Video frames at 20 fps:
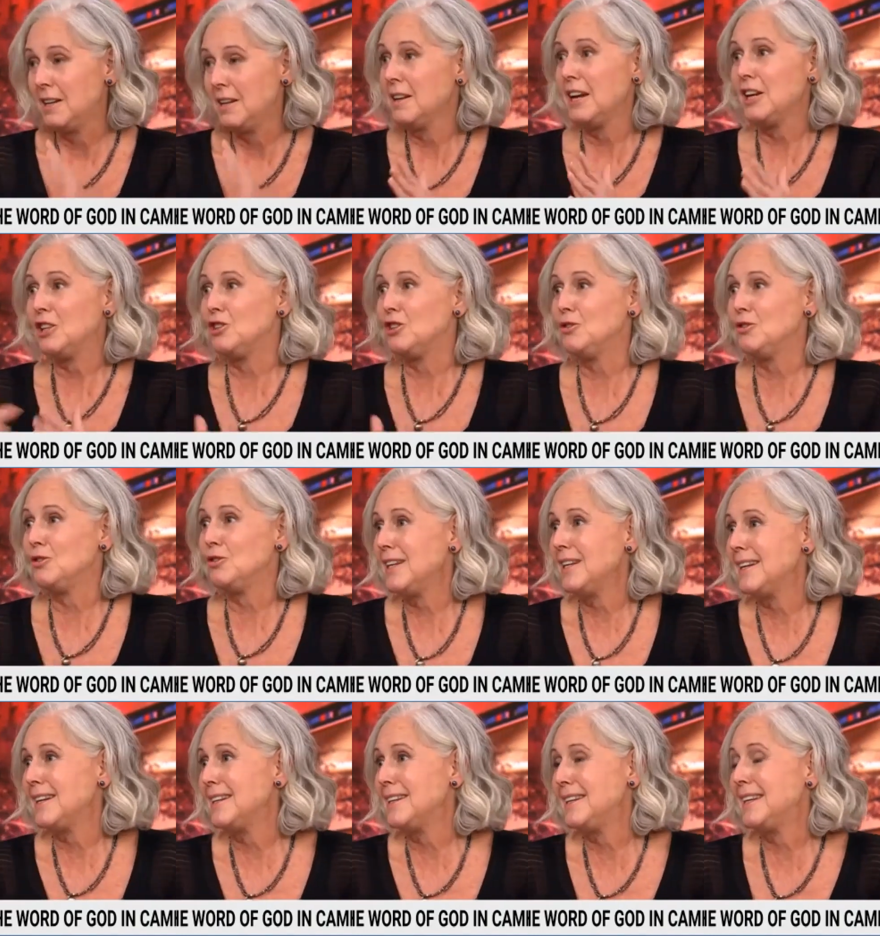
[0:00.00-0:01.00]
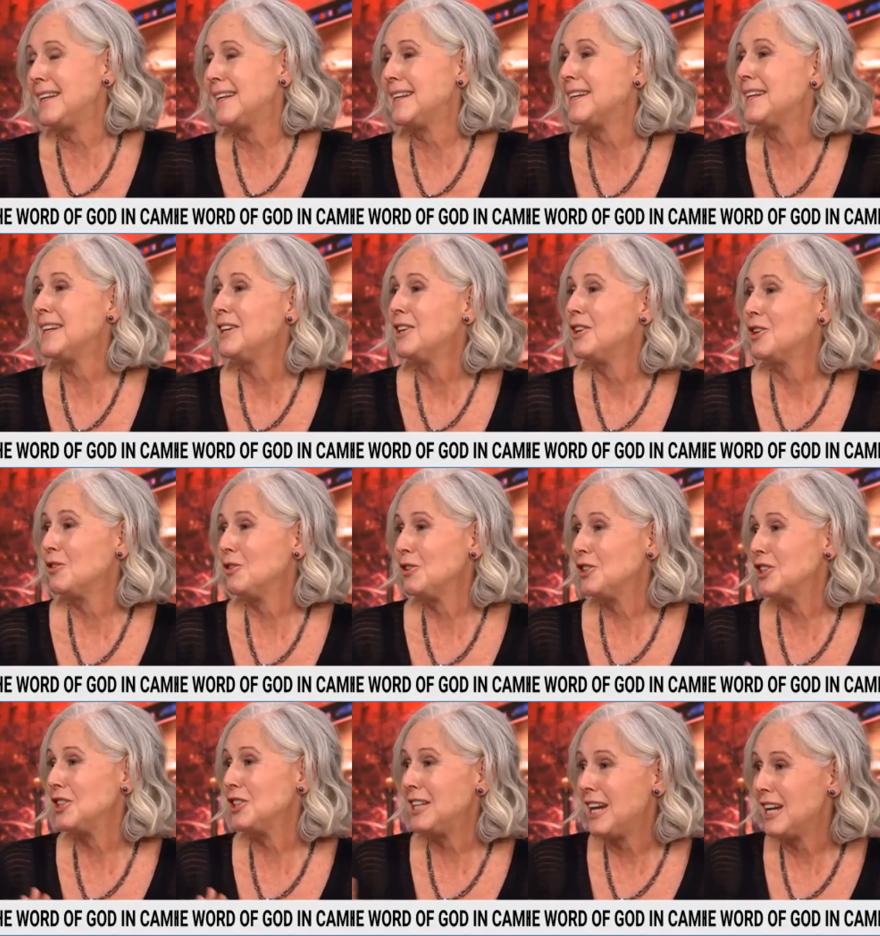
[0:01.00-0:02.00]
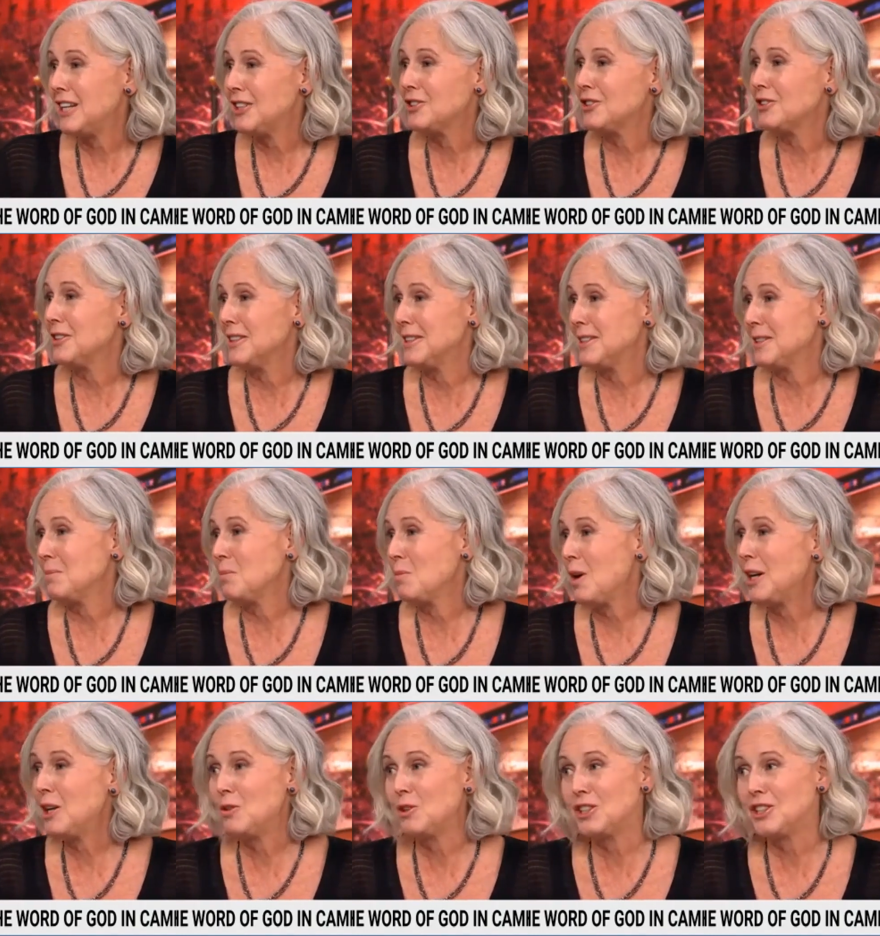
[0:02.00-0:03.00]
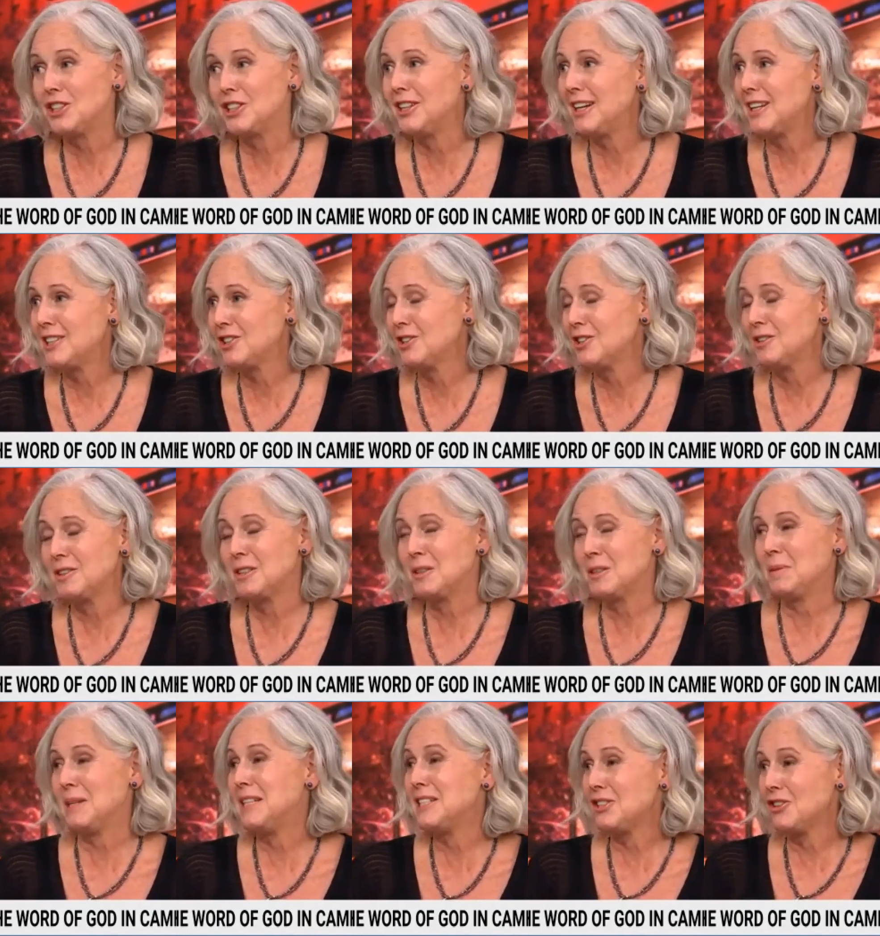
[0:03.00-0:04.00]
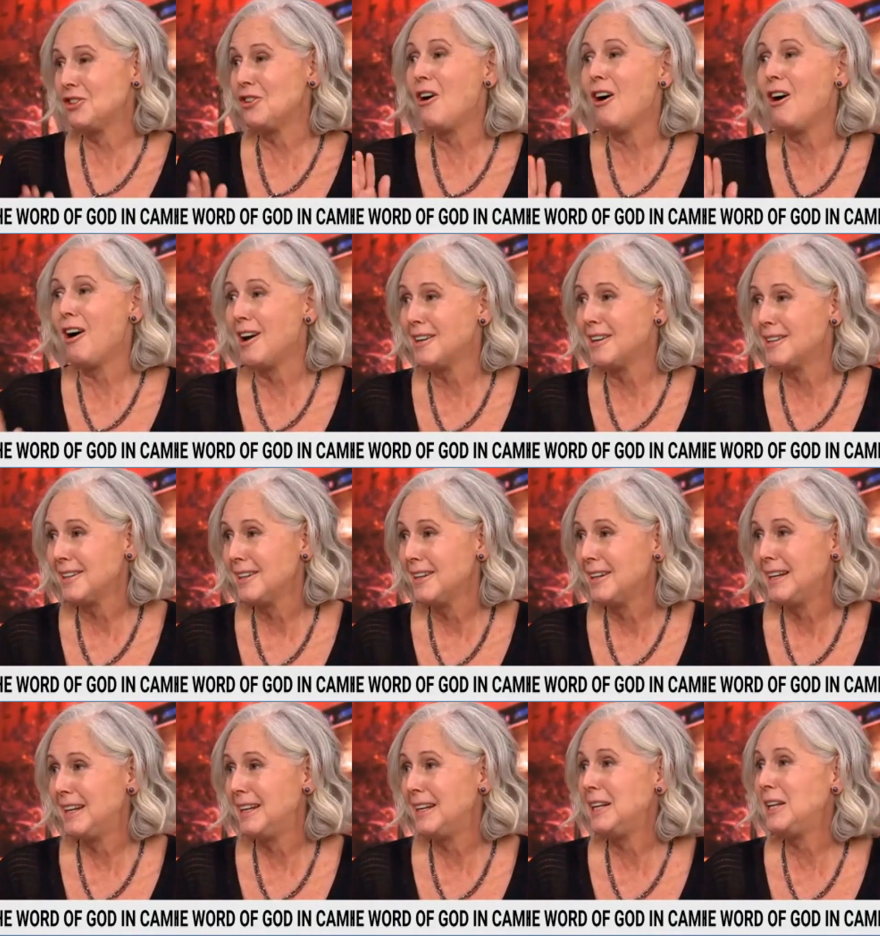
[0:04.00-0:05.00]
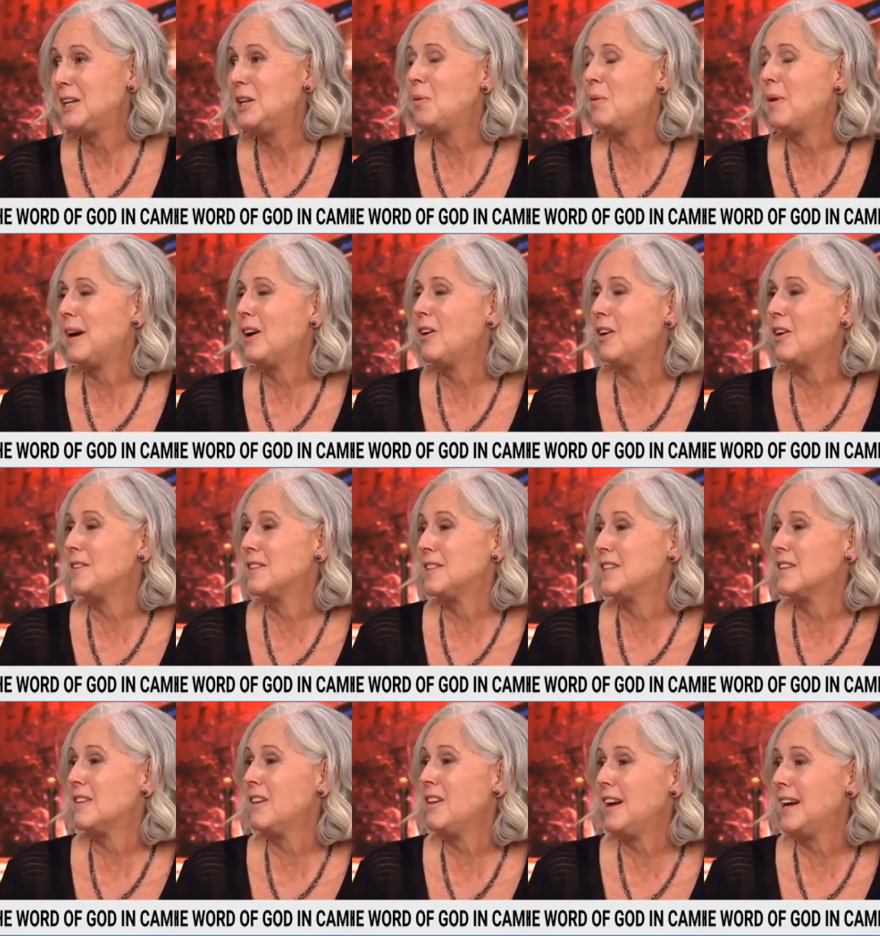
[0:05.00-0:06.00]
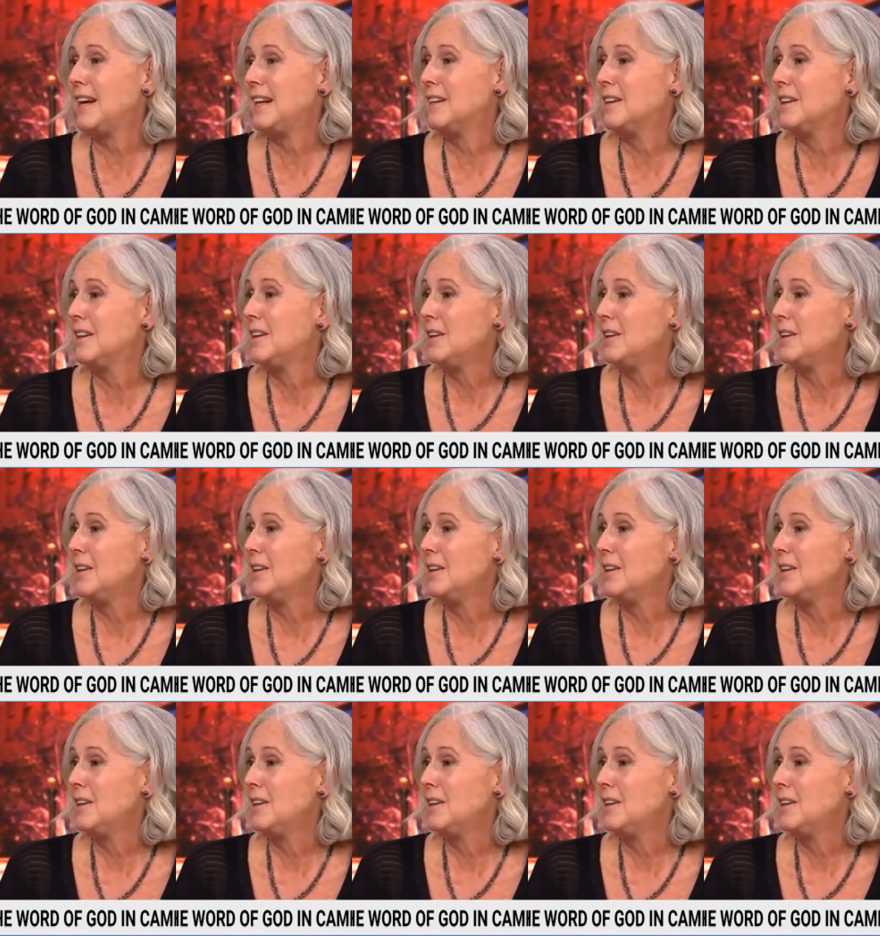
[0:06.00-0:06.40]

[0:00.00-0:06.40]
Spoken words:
as you said, that Christian nationalism, white Christian nationalism, is not in any way on the decline.